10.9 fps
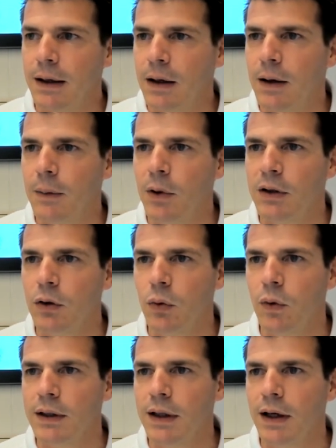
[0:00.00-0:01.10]
But
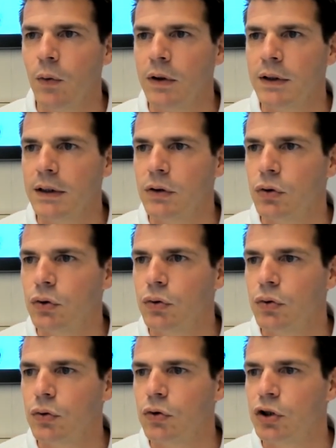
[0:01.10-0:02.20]
what I wanted
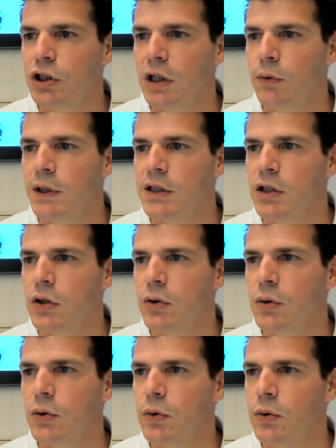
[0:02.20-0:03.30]
to share with
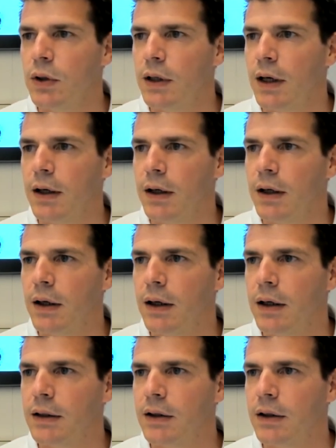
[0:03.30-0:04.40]
you
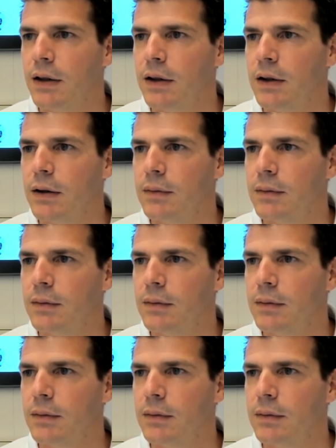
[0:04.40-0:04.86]
are the